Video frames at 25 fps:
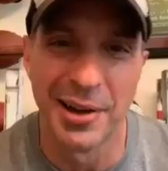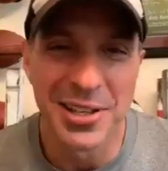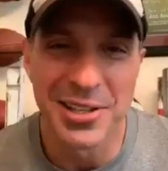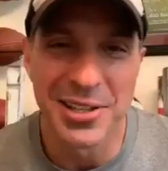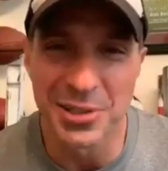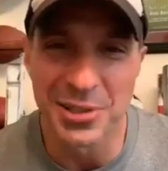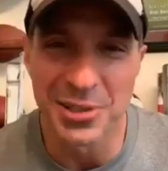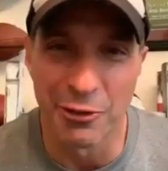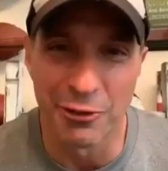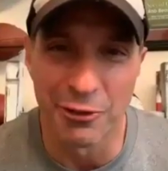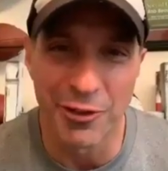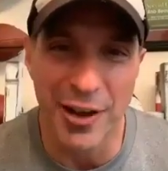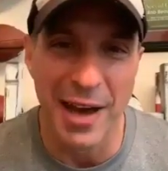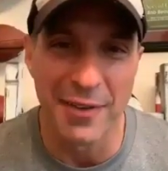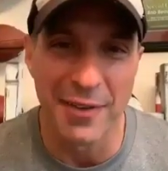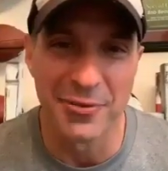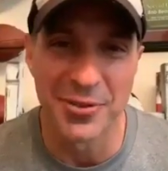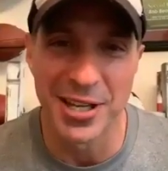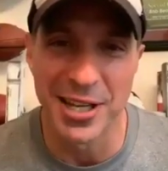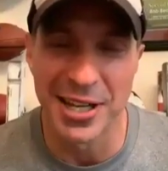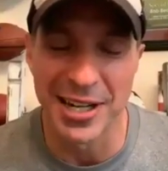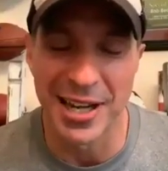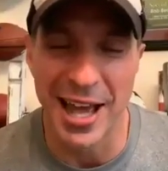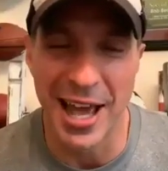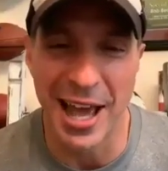this little five,
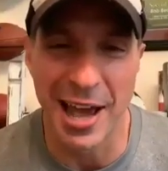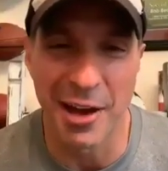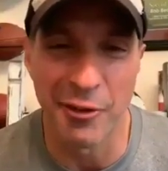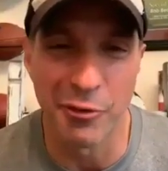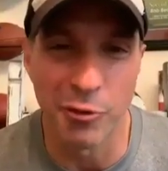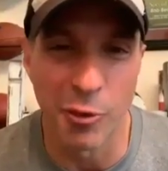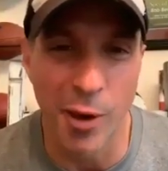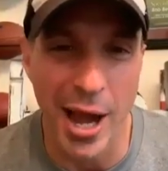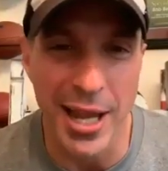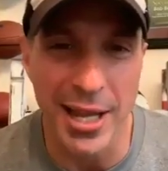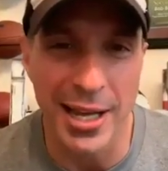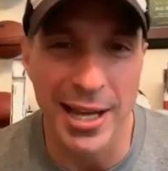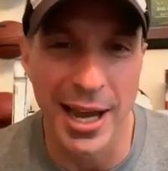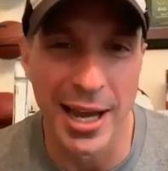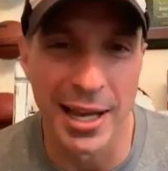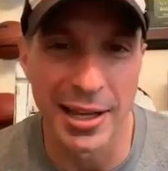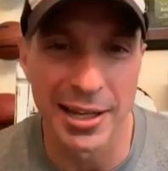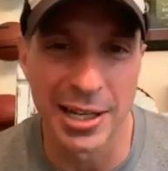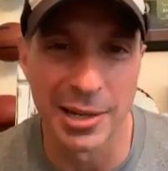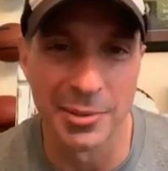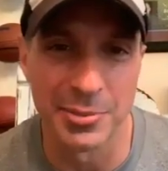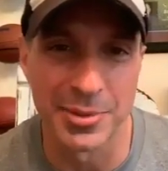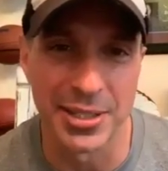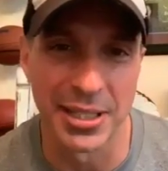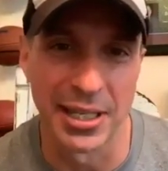ten and a half white guy
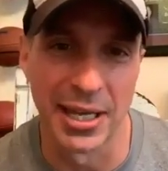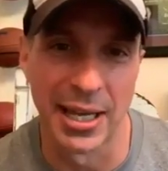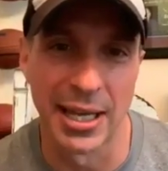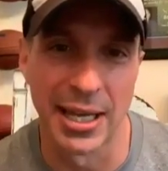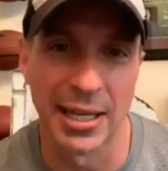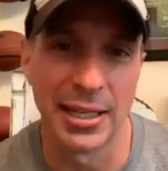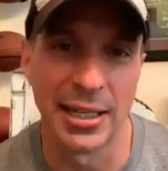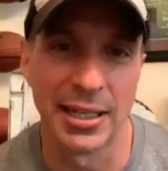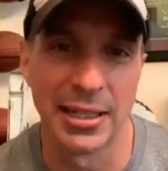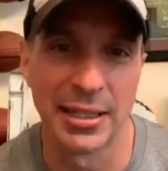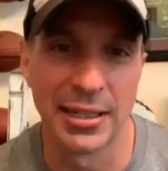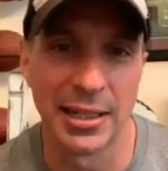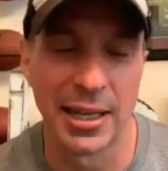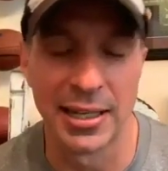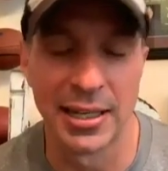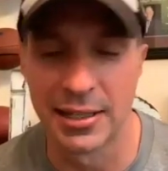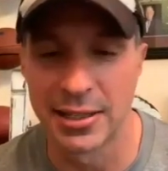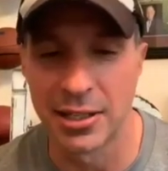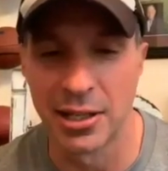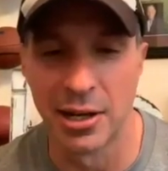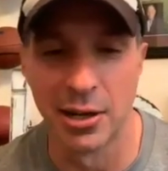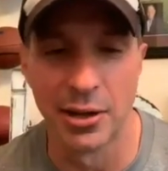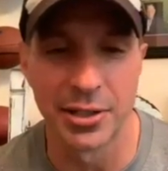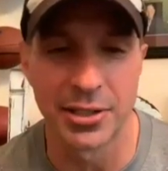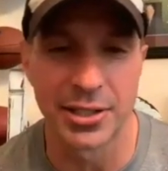comes in and, and
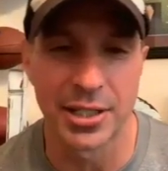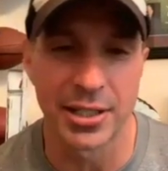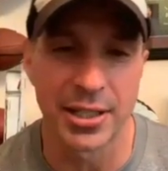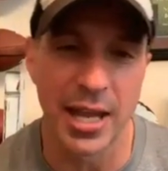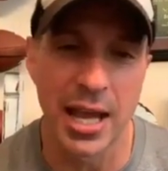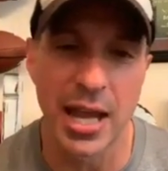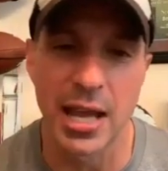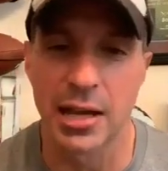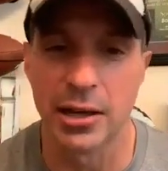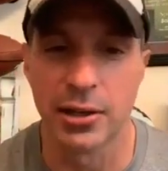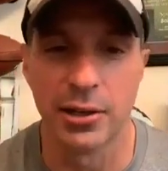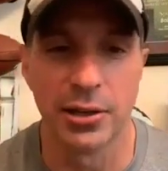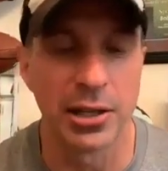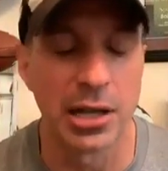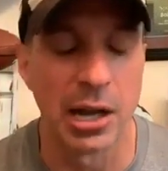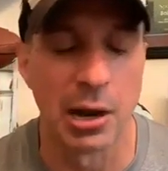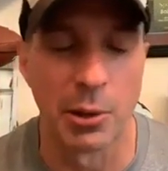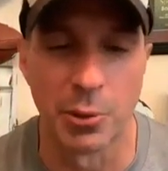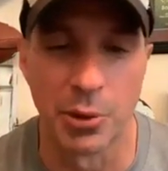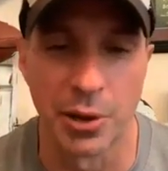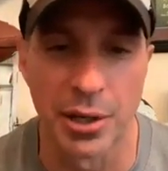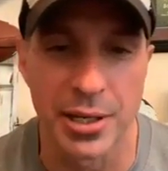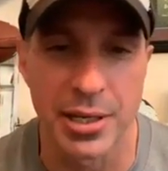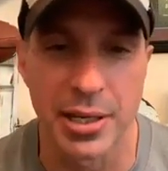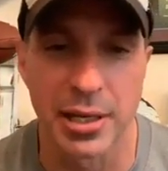you know, says, hey, you know,
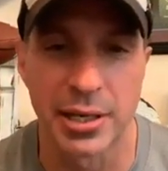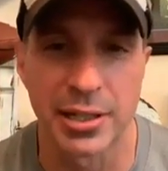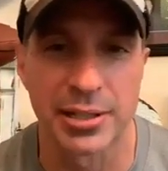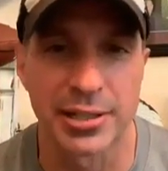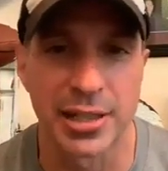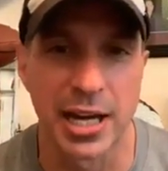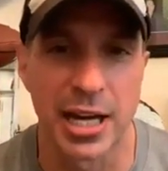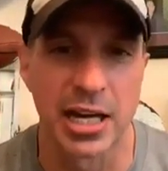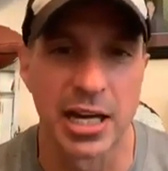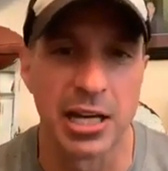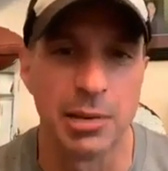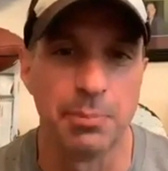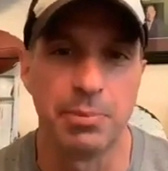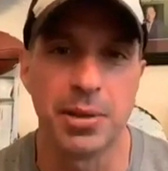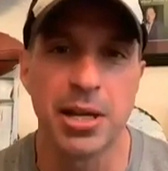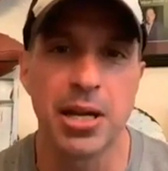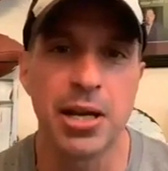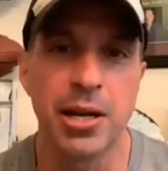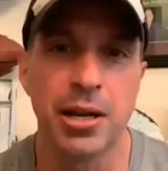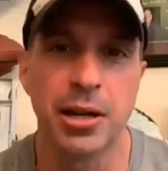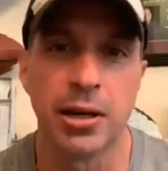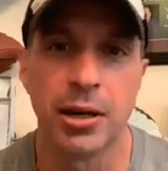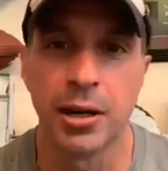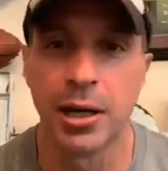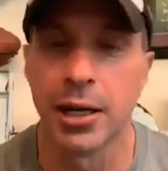I'm really excited to be
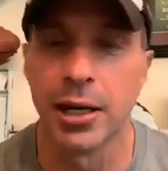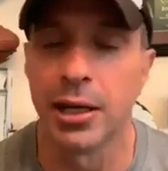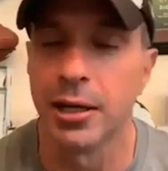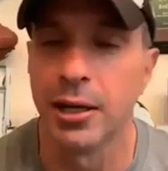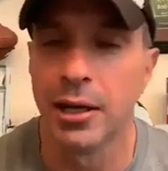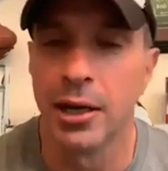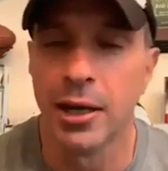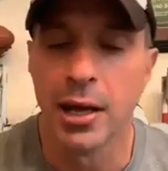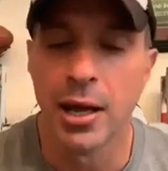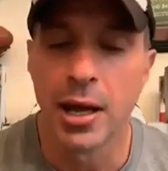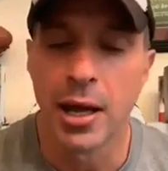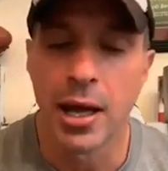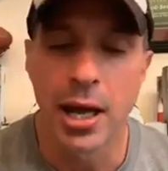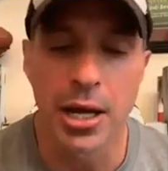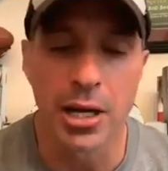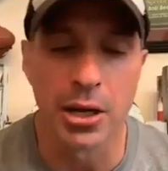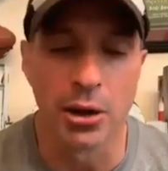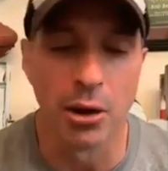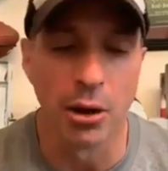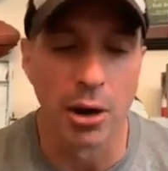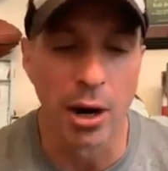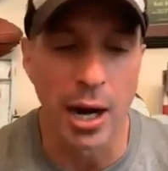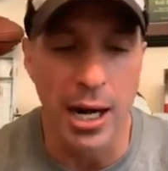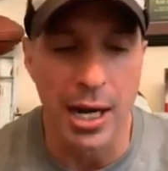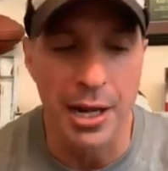here. And, you
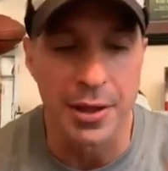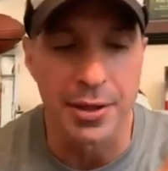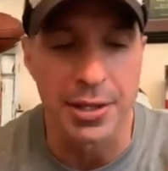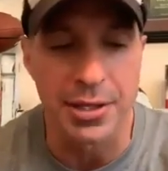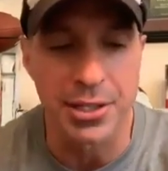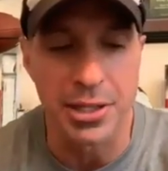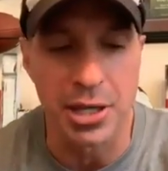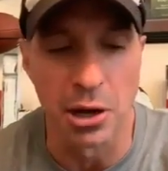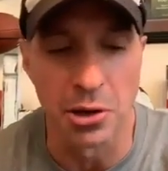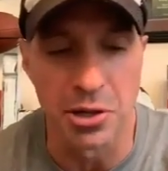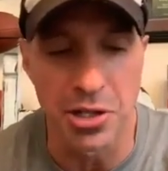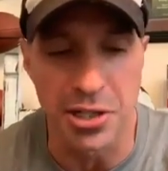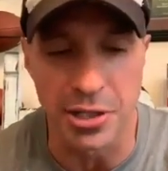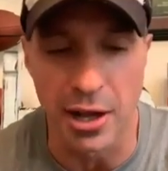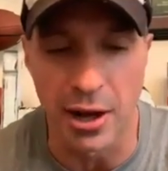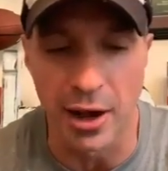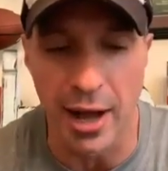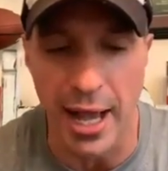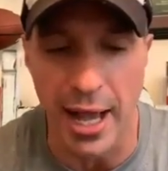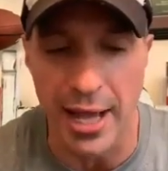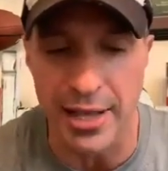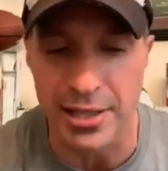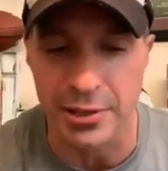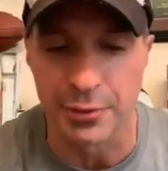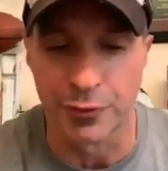know, a lot of these coaches, I'll
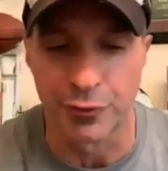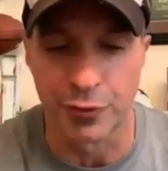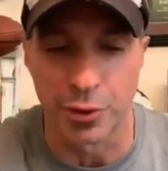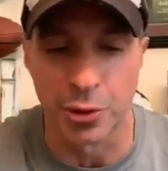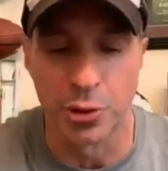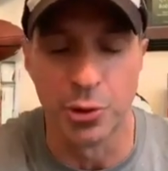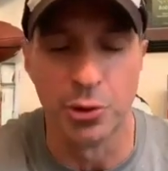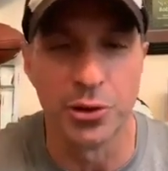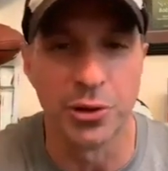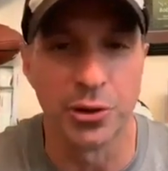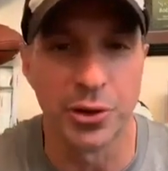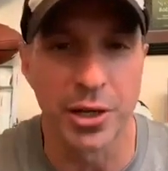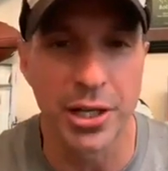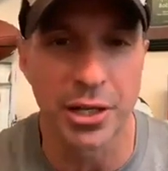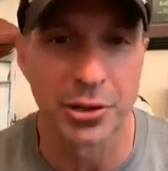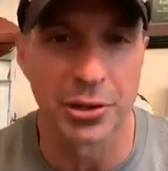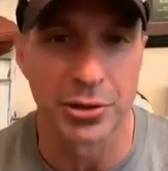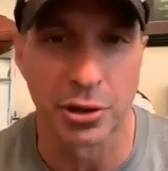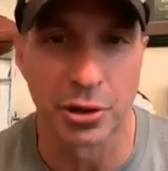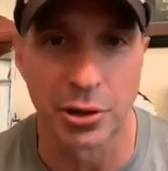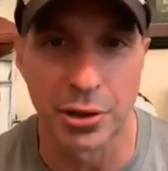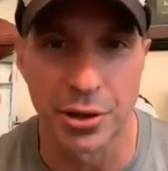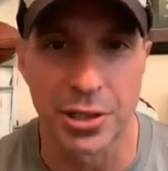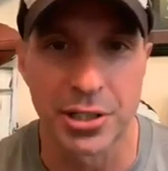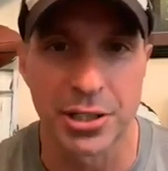ask them for who the
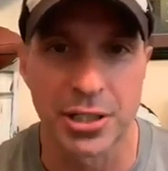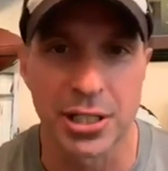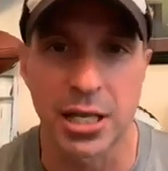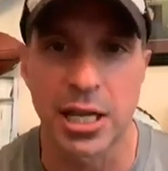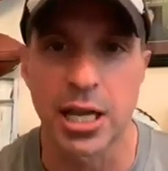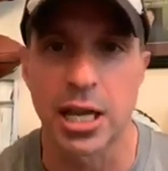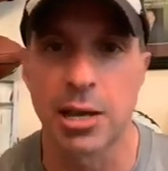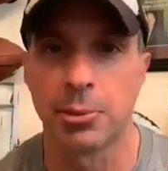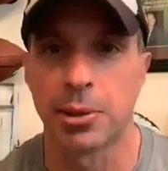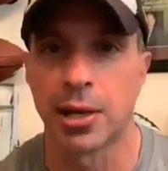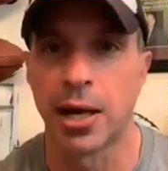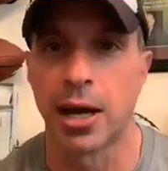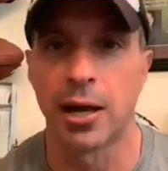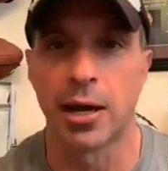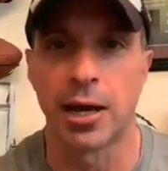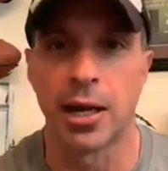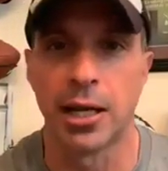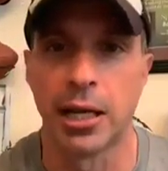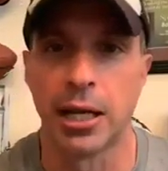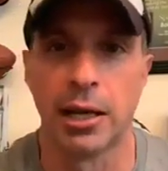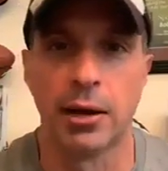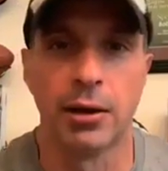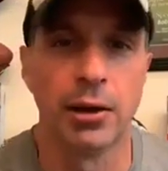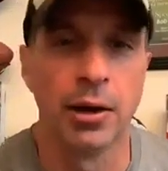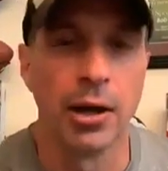leaders are on the team, and, I, and
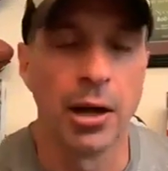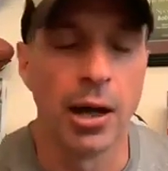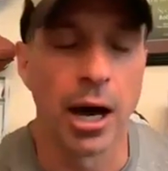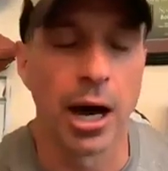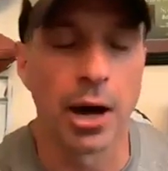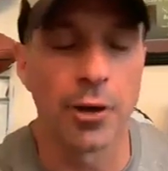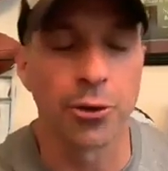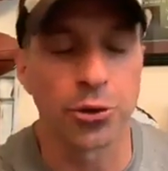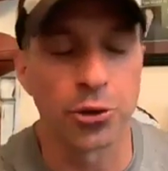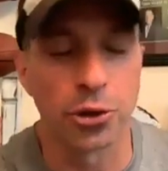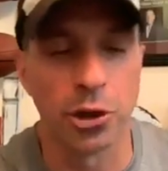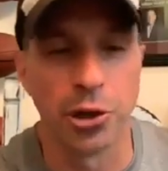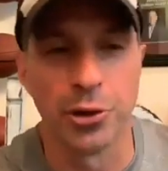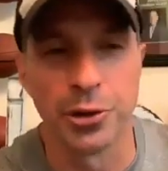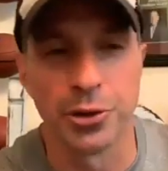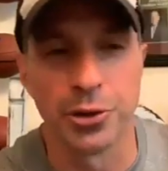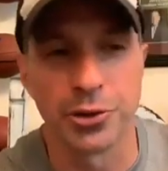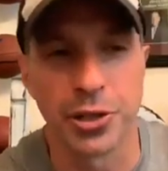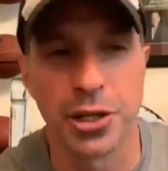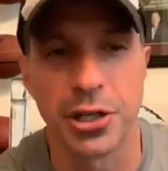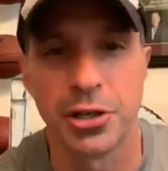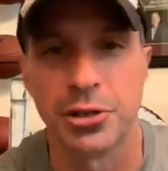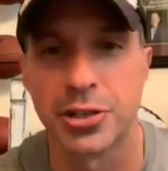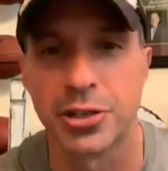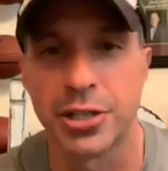I'll, I'll throw
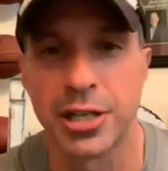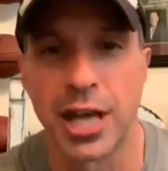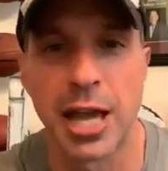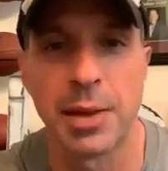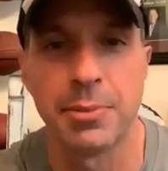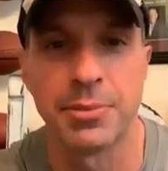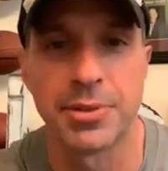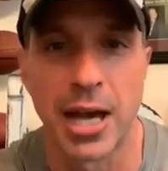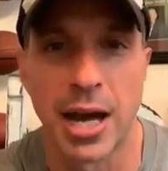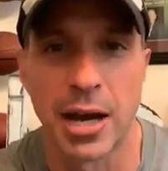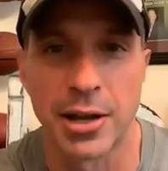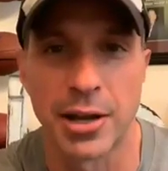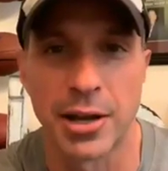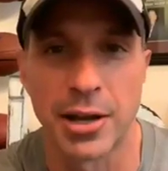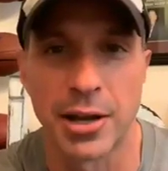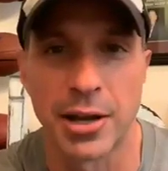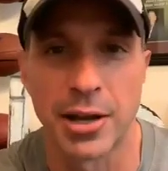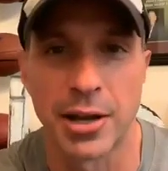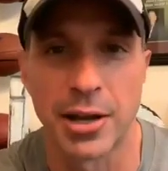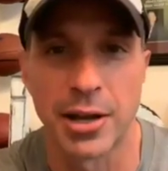those leaders' names out.